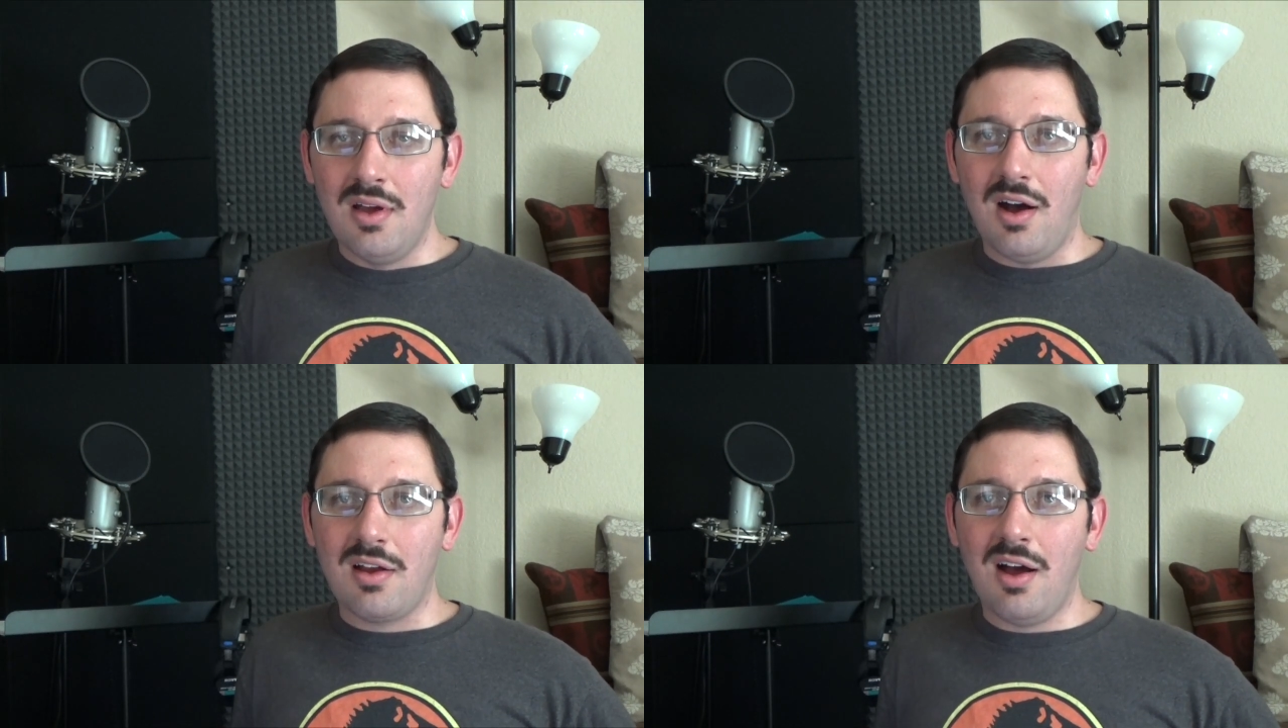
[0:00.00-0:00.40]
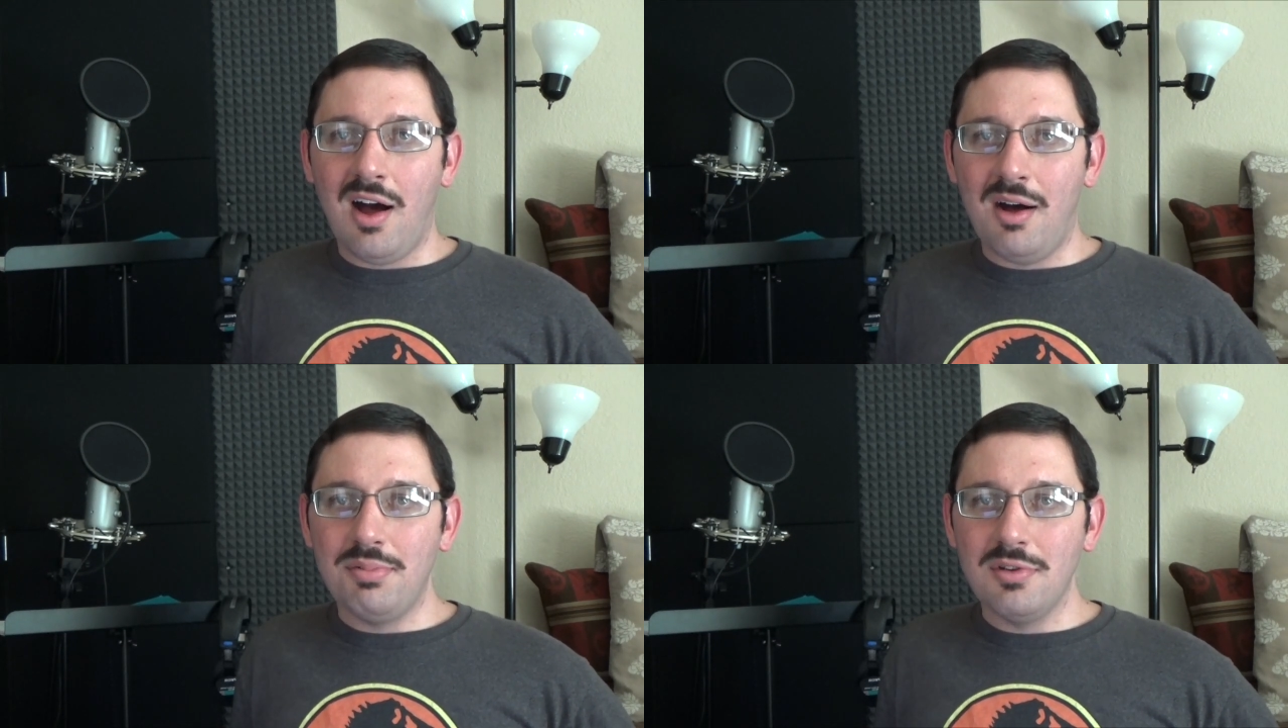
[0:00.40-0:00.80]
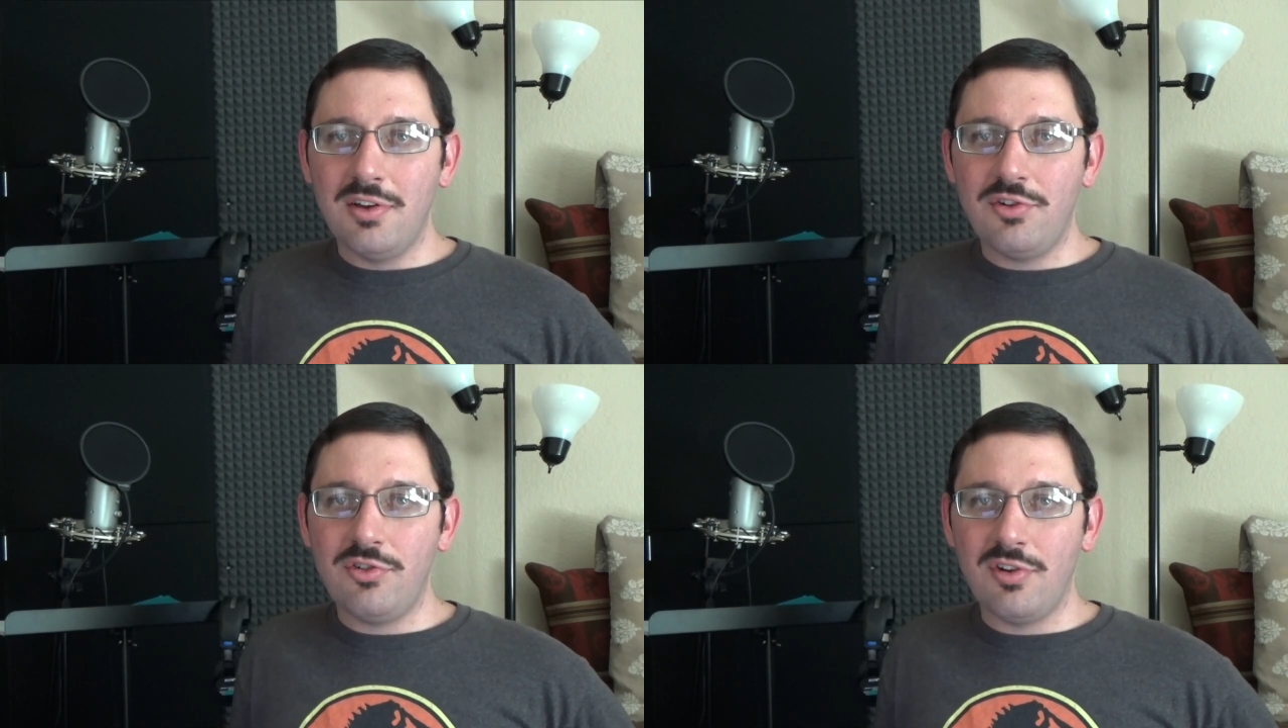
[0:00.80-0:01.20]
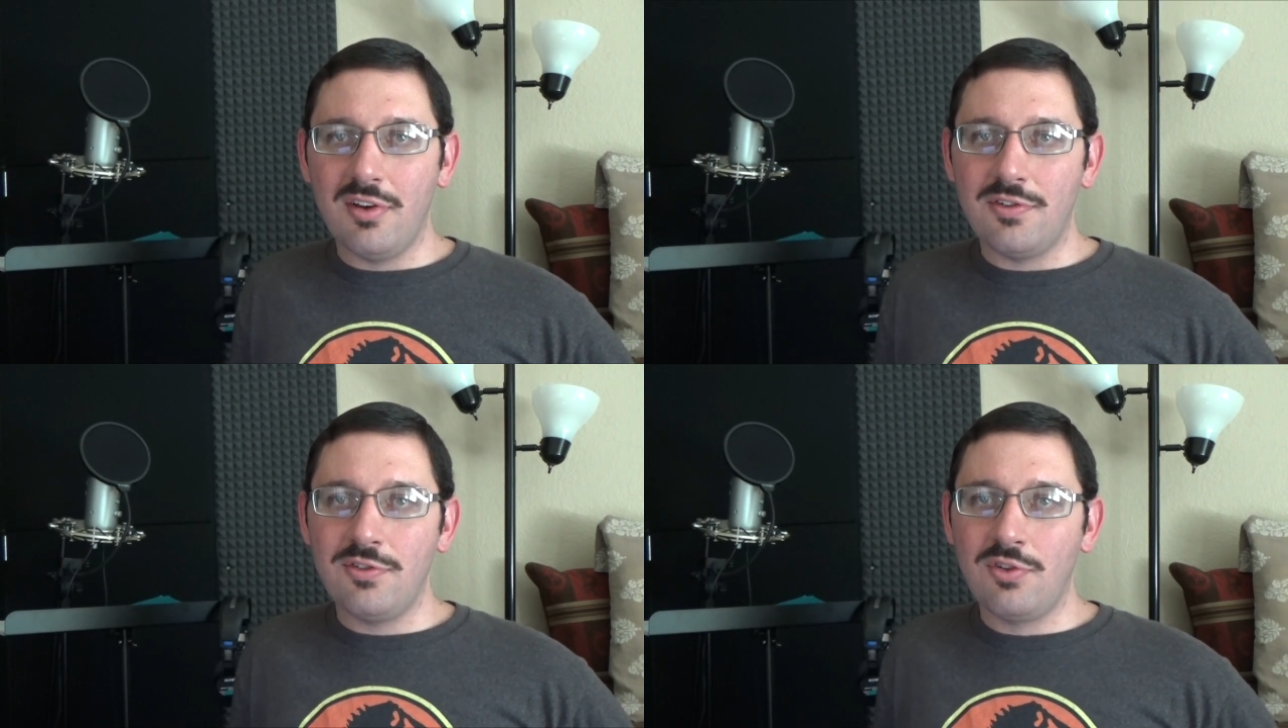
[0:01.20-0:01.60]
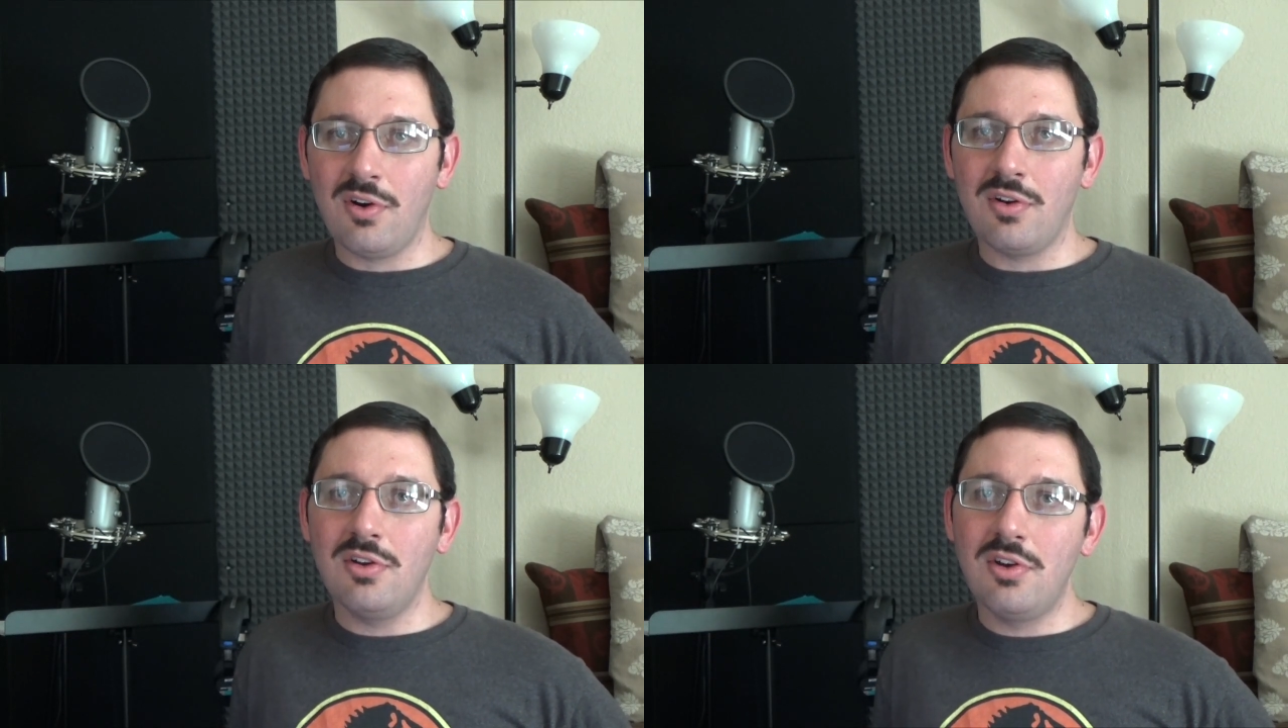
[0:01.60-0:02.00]
accomplish
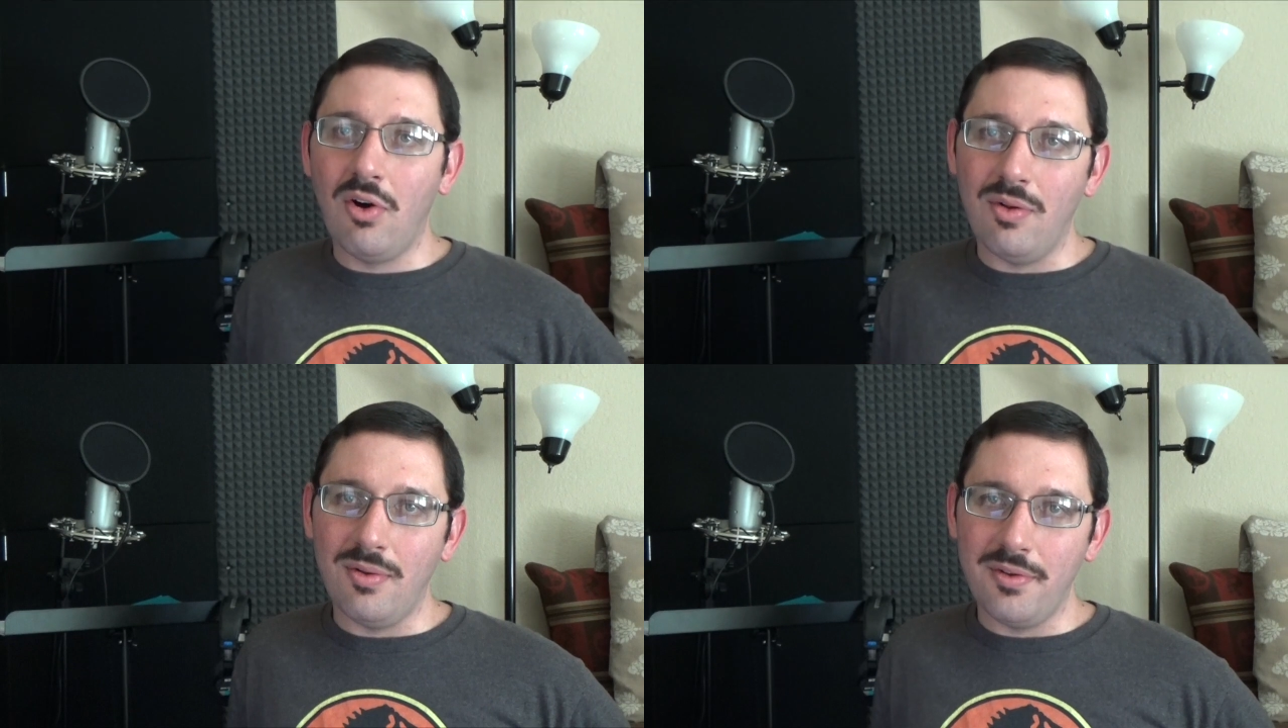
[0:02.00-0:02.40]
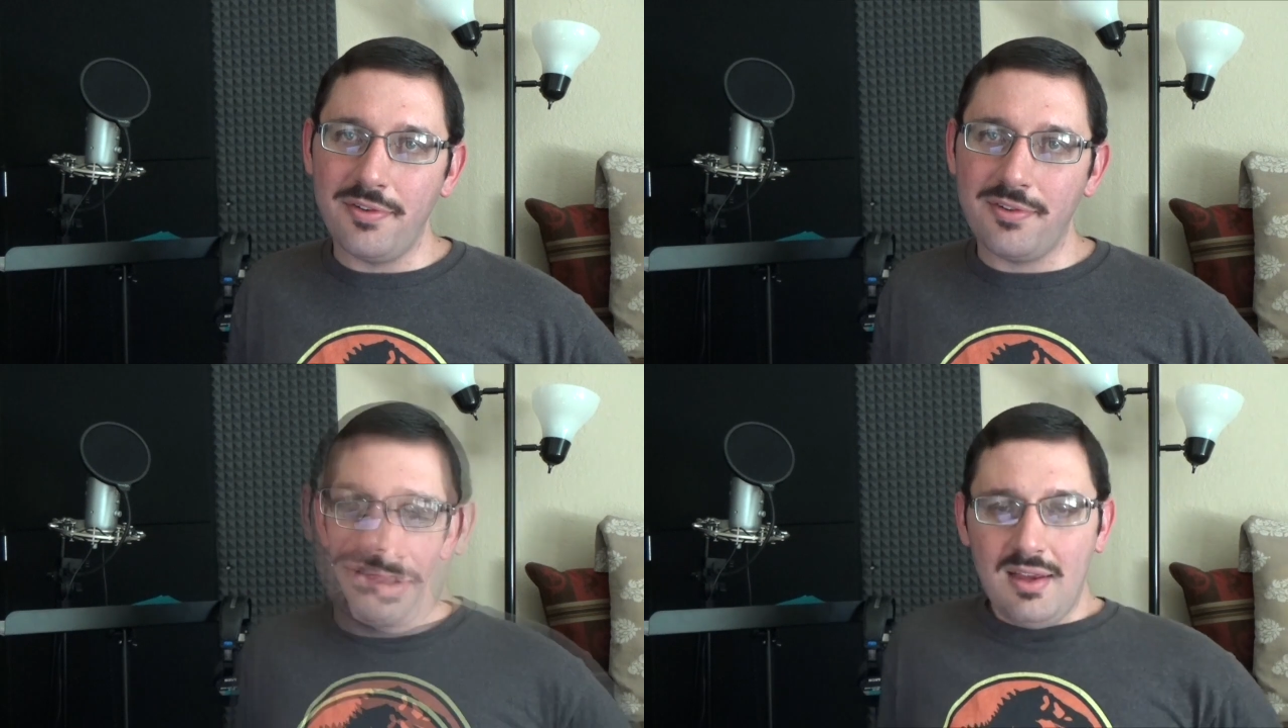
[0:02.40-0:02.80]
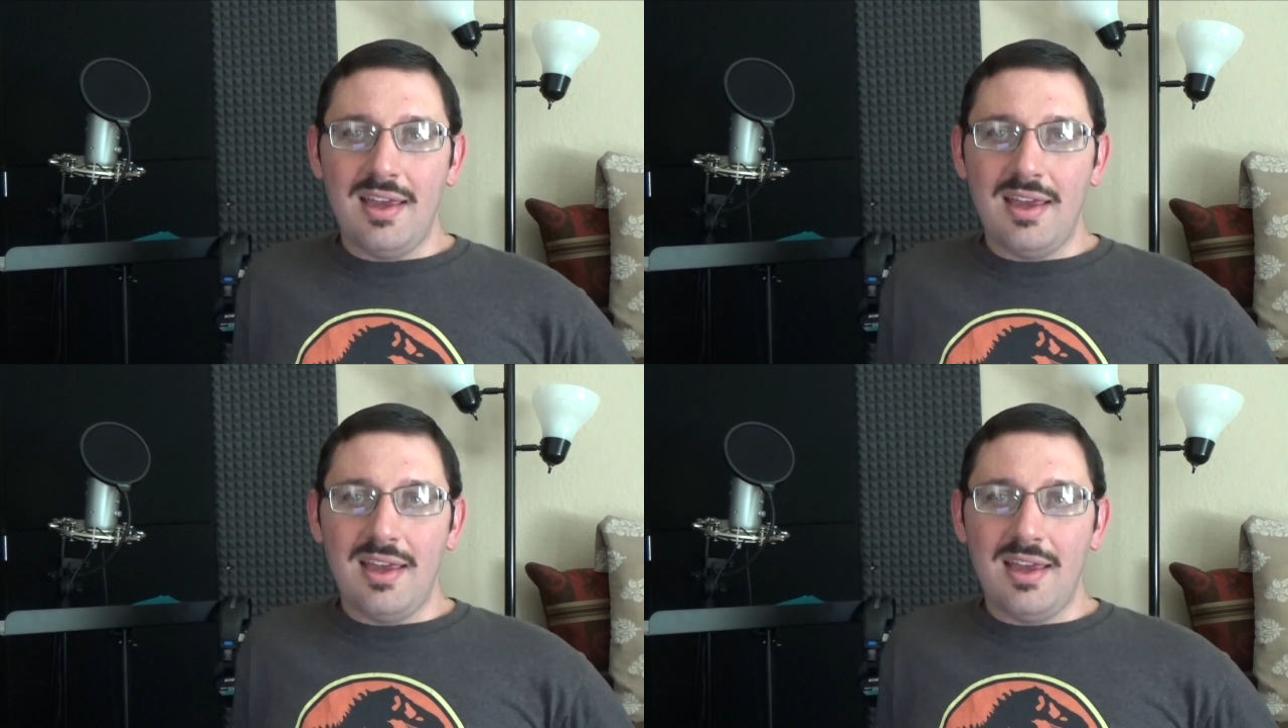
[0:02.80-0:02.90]
certain goals.